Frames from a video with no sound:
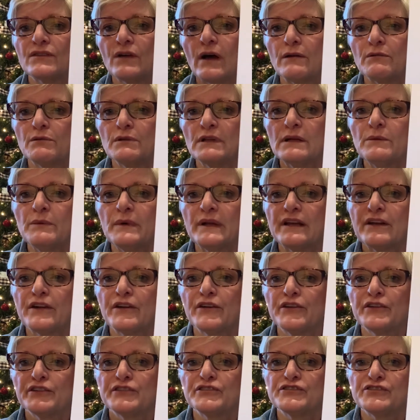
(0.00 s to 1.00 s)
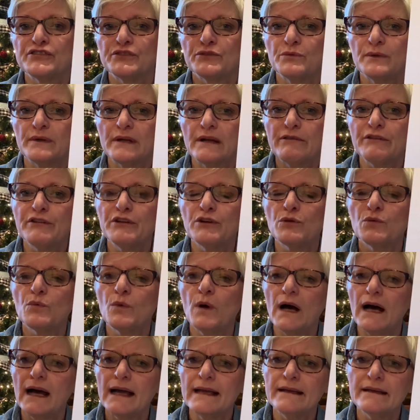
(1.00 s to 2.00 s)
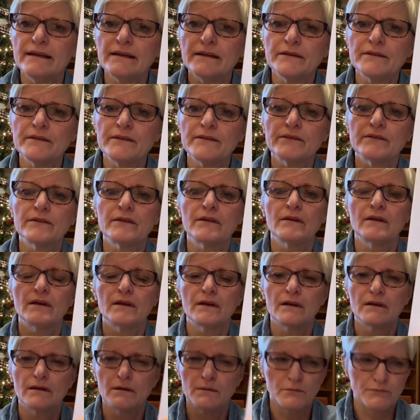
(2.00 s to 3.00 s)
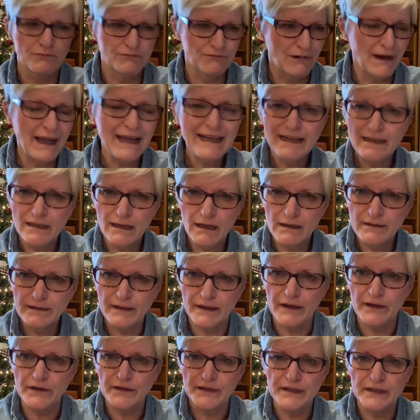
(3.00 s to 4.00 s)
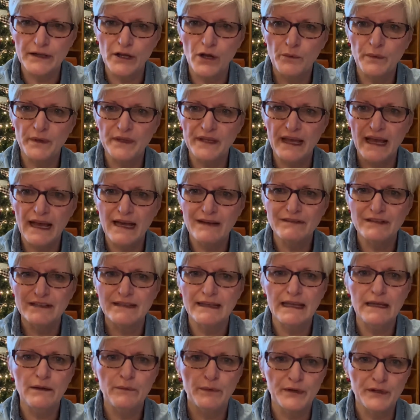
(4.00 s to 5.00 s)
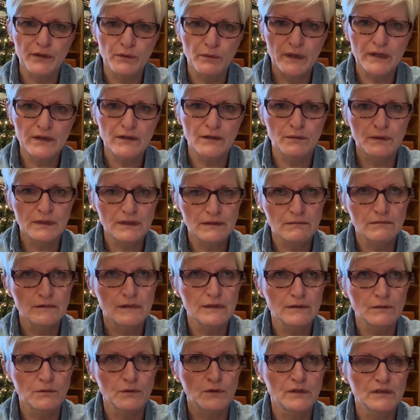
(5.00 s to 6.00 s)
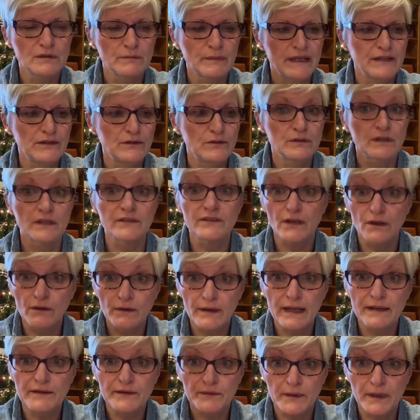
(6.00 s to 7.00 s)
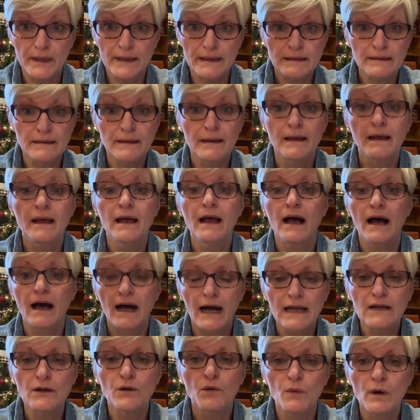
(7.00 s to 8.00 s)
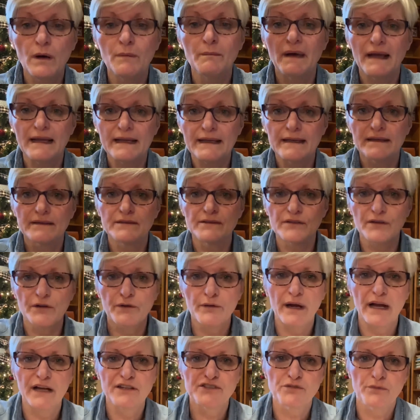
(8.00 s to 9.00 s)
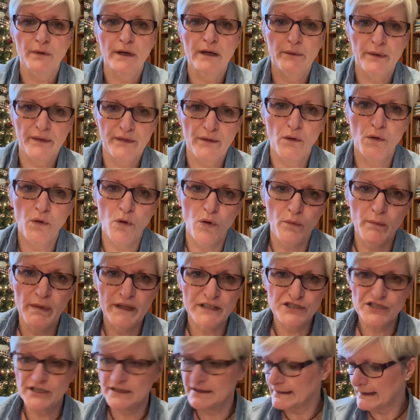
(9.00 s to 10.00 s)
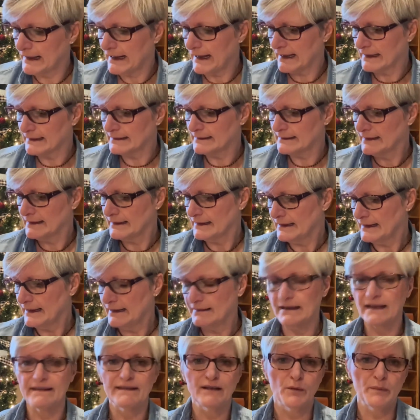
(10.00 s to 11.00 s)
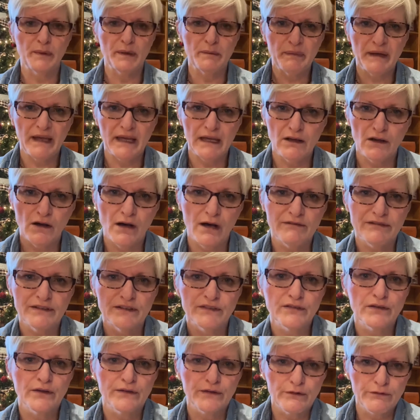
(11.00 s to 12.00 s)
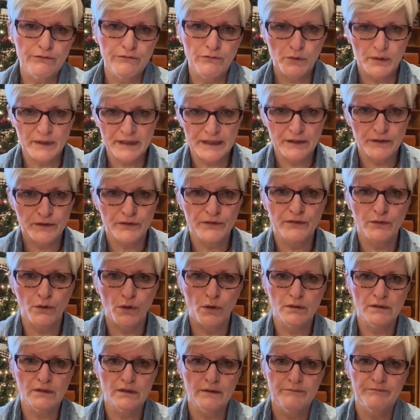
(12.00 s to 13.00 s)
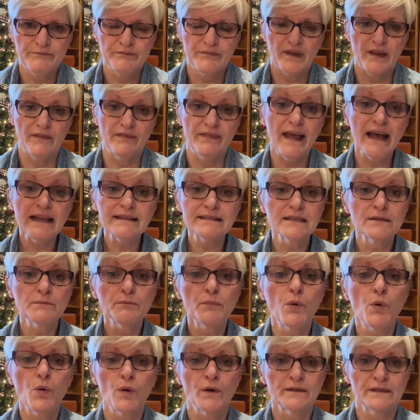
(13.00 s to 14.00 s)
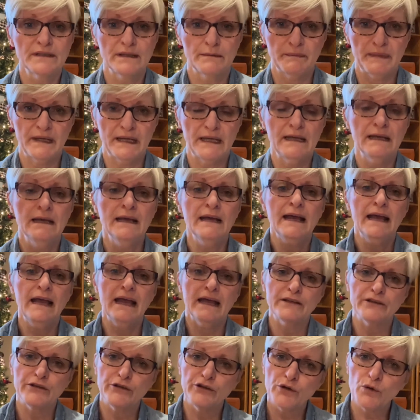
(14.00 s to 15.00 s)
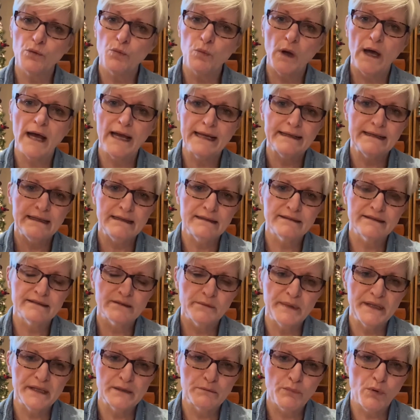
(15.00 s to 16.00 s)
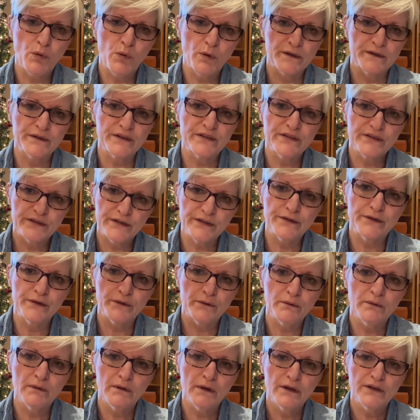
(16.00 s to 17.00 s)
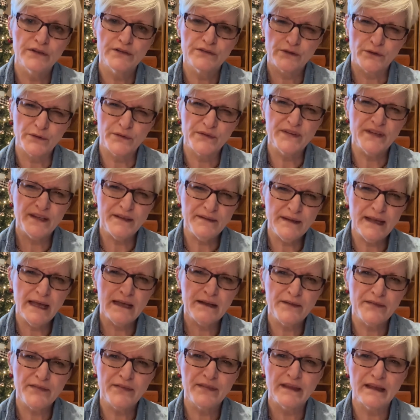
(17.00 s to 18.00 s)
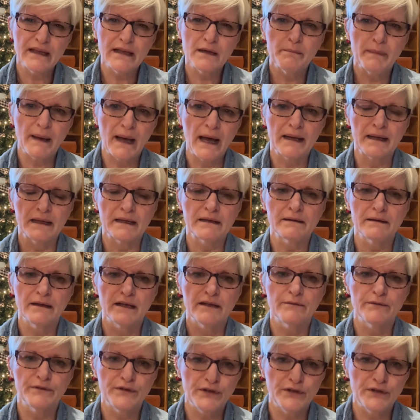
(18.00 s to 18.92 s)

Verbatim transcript: I really want to encourage you, whatever your why is, write it on there. You know, when you have a day where you wonder, what, what in the world am I doing this? Oh, that's right. I don't want my kids to graduate with a whole bunch of debt that they'll be paying off until they're 40 years old. And that's important to me. And your why needs to be important to you. So sit down and think about it.